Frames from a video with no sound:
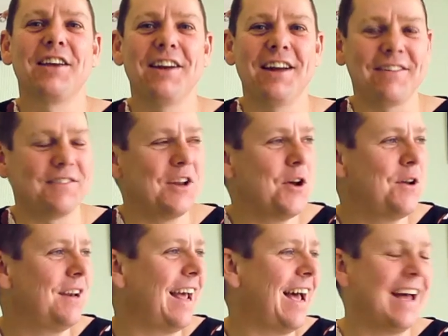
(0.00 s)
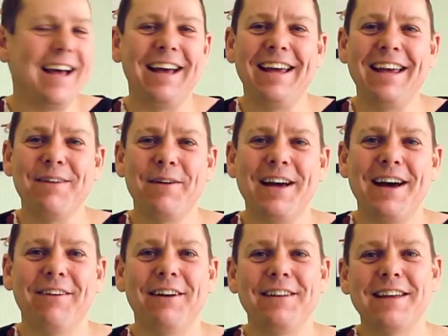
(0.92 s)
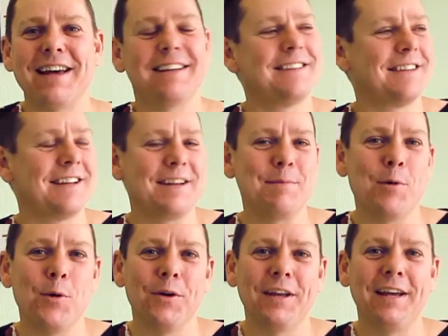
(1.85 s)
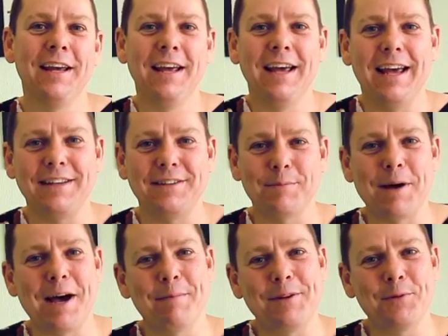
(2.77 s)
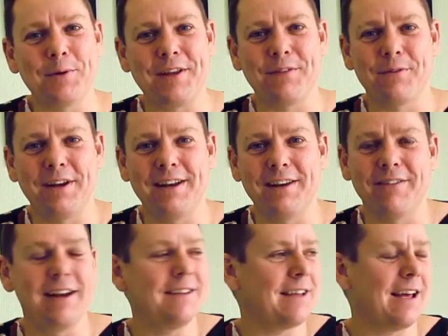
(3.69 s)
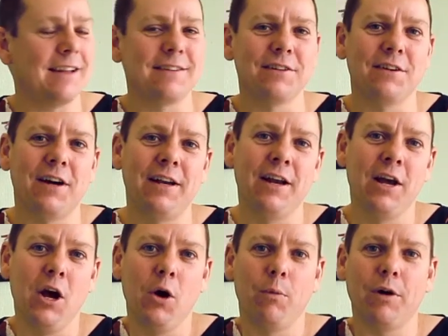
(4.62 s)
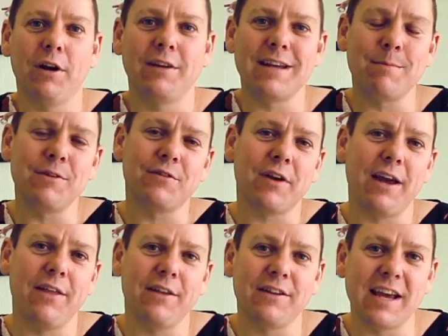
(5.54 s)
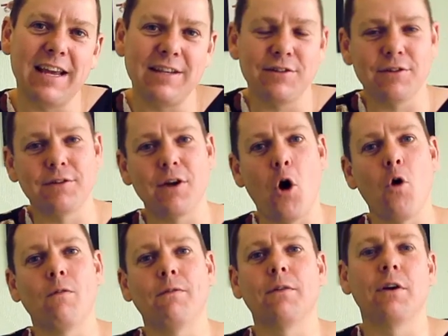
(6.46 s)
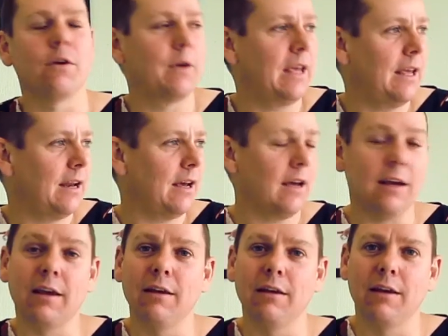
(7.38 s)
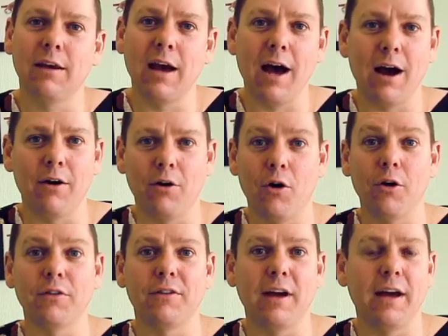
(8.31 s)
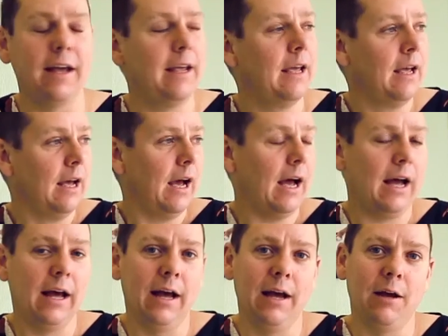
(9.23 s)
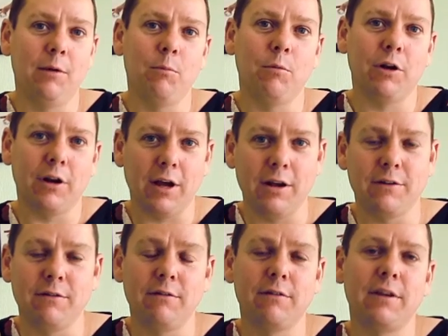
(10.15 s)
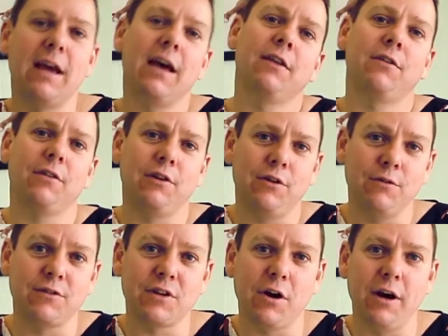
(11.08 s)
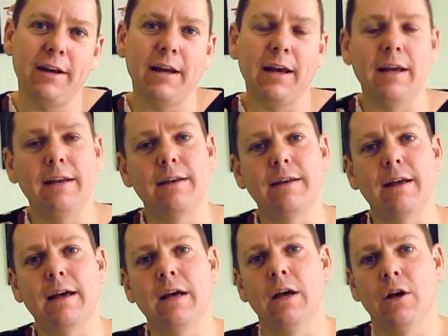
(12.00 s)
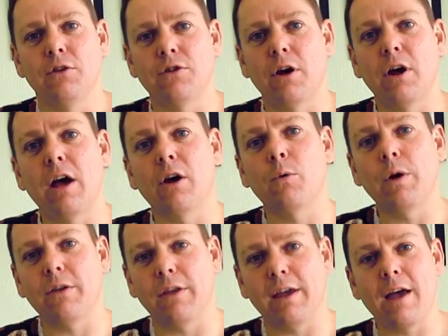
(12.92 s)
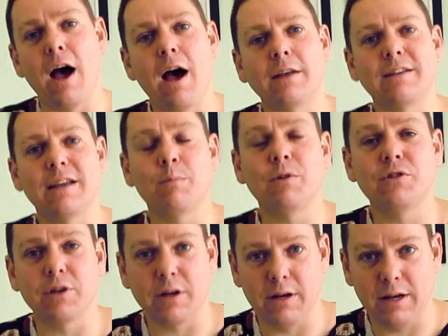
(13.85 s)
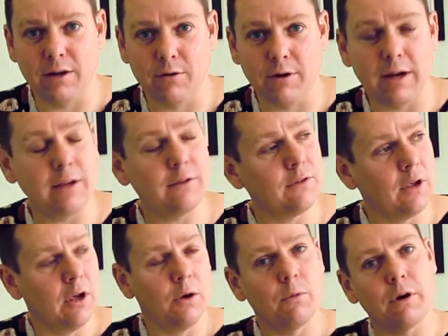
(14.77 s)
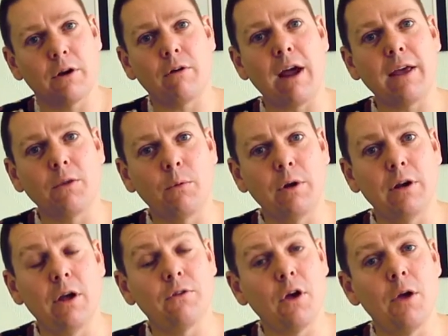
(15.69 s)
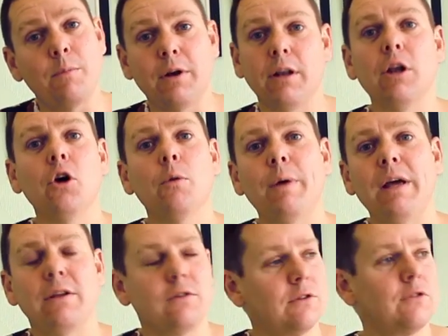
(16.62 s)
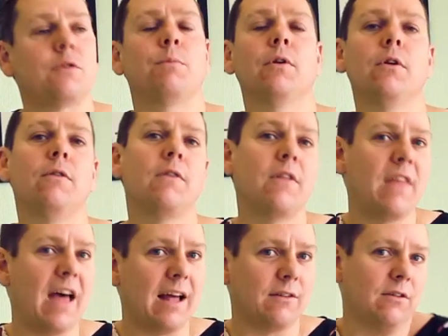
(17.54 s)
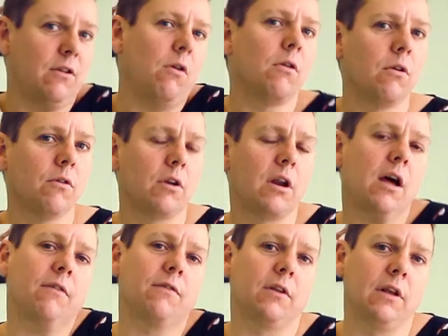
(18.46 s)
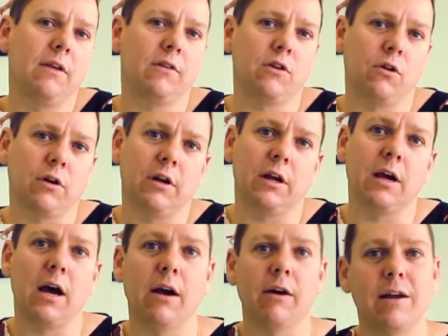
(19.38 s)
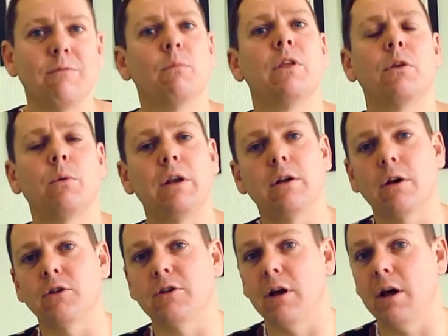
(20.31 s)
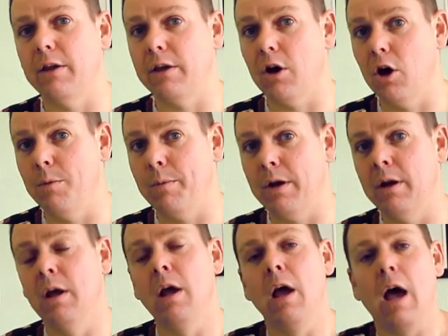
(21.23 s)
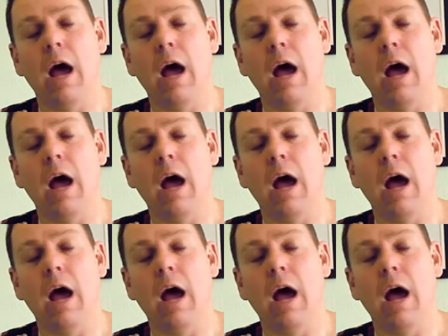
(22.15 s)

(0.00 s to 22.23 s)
Good afternoon. Uh, here we are in uh, sunny Morley. It's a balmy 23 degrees outside. We're going to demonstrate the dangers of going in a car on a hot day. Um, we're going to go down to the new site and uh, show how quickly a car temperature can increase. We're going to crank the windows open a little bit just to prove that that's not good enough to leave a dog in a car even with your windows slightly open.